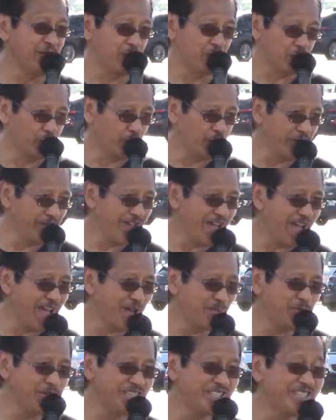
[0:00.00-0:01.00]
We
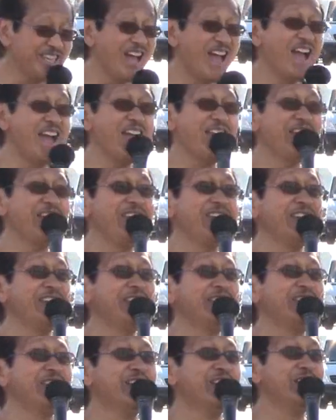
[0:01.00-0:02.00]
have
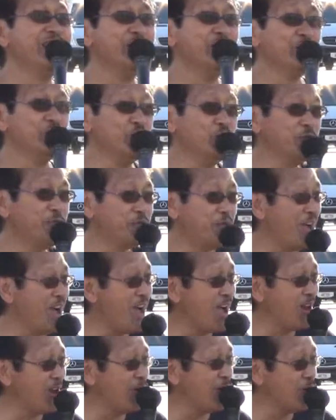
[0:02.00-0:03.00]
decided to
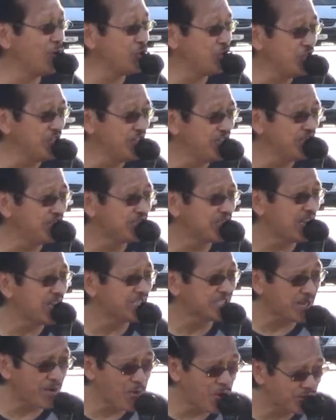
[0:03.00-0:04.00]
follow
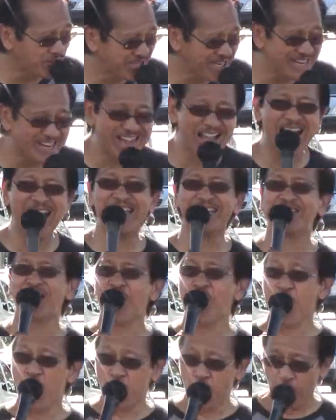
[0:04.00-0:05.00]
Jesus. Come on, sing, guys.
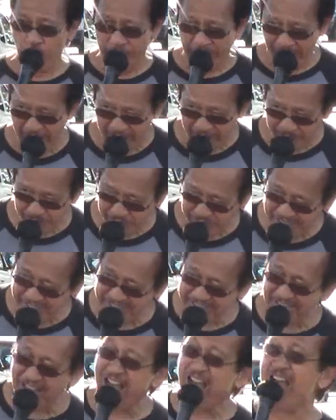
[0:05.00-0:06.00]
We have
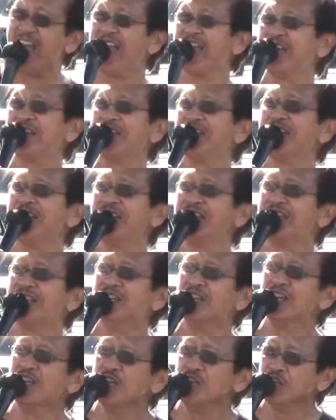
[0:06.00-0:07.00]

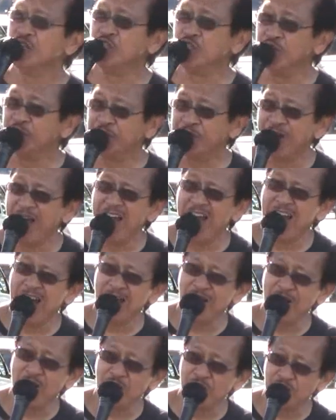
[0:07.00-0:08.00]
decided to
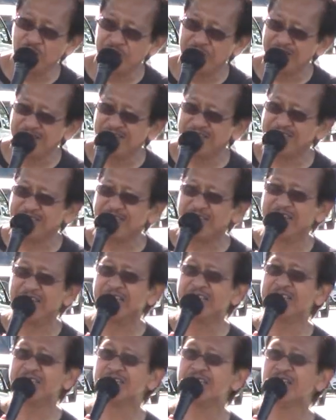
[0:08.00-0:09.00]
follow
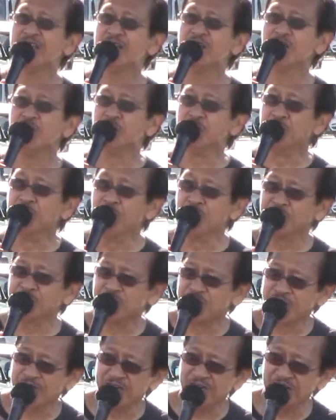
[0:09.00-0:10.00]
Jesus. No
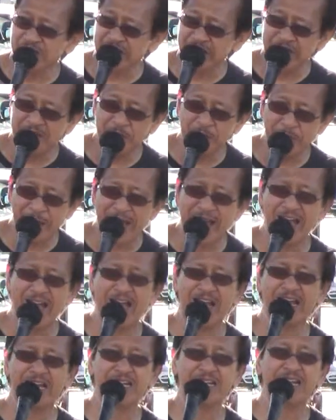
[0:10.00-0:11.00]
turning
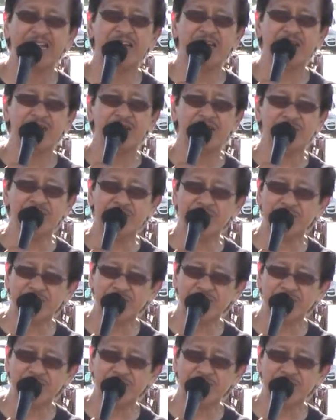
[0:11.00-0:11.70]
back, no